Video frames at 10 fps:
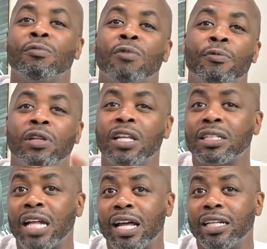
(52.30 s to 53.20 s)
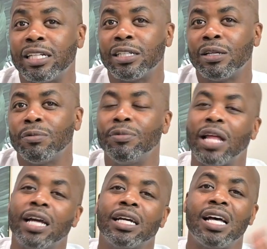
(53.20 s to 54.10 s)
When we looked at it, we were
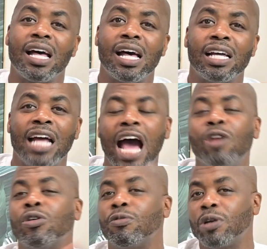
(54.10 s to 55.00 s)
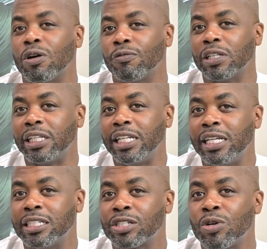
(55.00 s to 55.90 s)
like, I don't know if we're gonna really
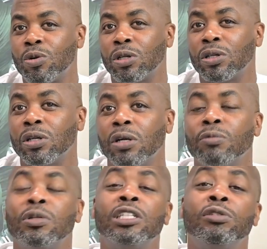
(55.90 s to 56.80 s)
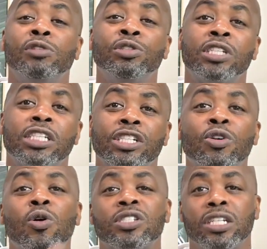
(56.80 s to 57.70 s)
need this cooler. We're used to just
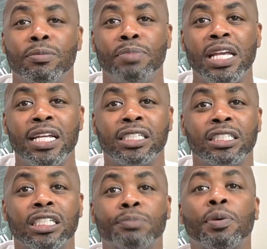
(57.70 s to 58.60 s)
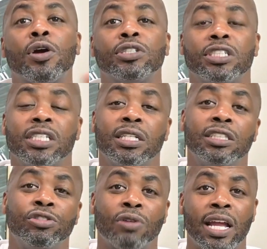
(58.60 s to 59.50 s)
going to the beach and just
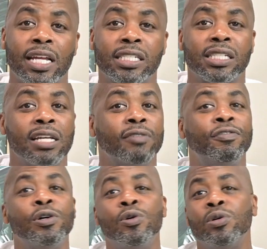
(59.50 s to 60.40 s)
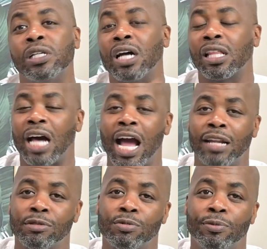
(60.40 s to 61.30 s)
purchasing drinks and food and other
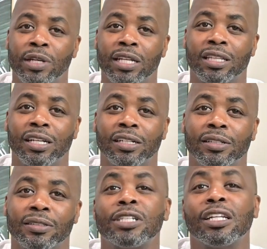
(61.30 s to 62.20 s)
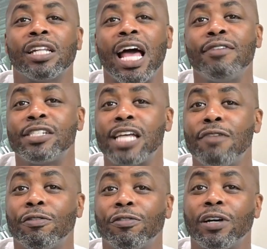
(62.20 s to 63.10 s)
items when we get there. It was a
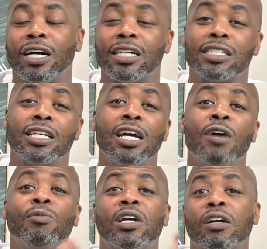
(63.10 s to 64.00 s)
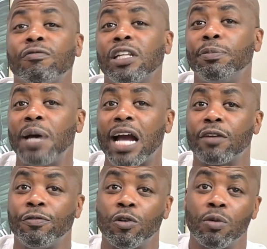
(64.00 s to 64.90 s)
lifesaver for us. We couldn't really pack
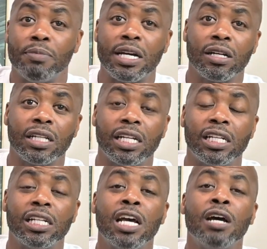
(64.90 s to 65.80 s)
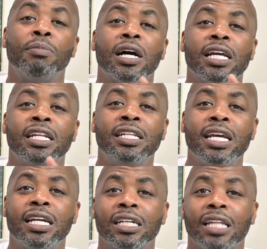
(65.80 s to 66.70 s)
a full meal in it, but it
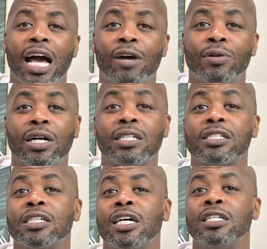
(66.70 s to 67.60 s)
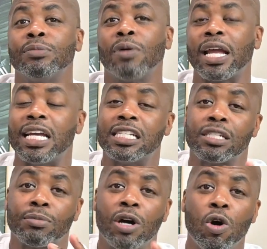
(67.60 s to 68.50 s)
did allow us to bring in
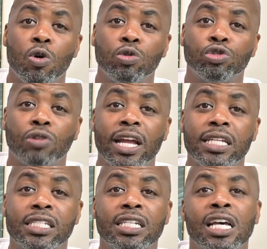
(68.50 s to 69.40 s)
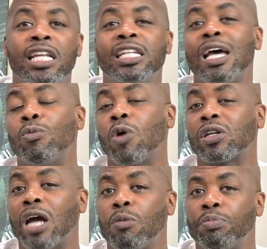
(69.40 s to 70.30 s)
some cold drinks that
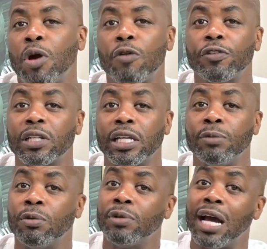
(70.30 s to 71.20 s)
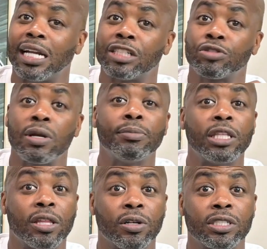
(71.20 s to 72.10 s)
worked out perfectly when we got extremely
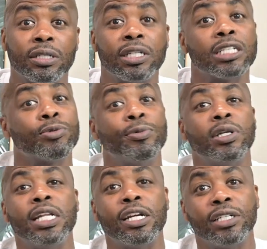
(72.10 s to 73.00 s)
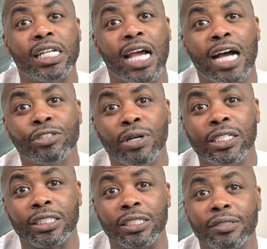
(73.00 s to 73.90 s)
thirsty because we were near
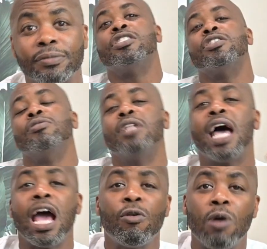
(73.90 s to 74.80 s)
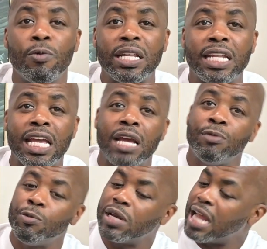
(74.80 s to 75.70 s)
dehydration. So now what we did,
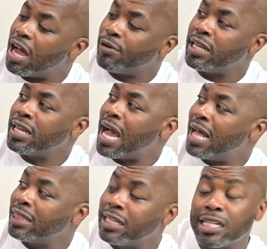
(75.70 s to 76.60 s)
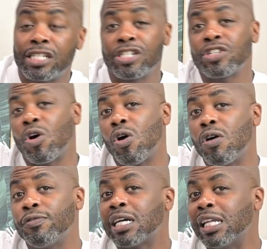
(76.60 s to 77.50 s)
we went out and got this
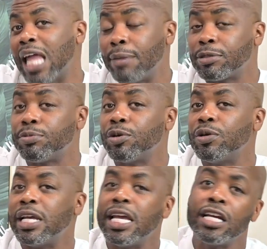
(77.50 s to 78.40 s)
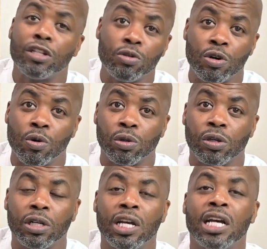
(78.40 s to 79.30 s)
soft collapsible igloo
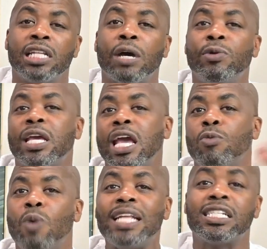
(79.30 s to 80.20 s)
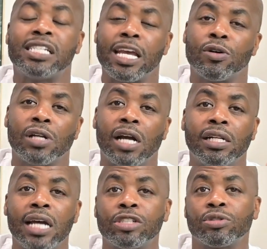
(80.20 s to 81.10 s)
cooler that we can't wait to take on our
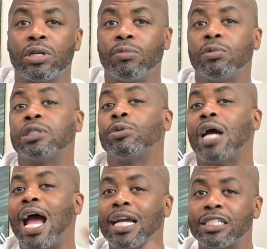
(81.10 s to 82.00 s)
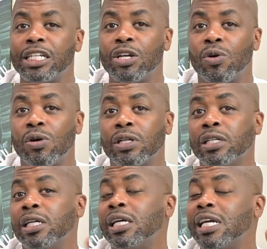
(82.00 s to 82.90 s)
next trip, which we're actually going
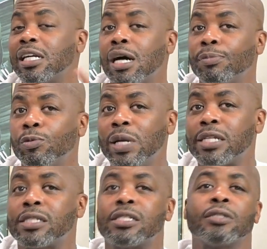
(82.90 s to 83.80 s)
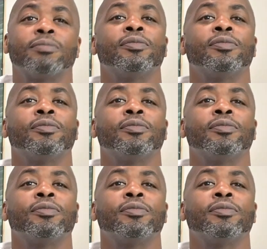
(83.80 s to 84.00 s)
in a couple of weeks.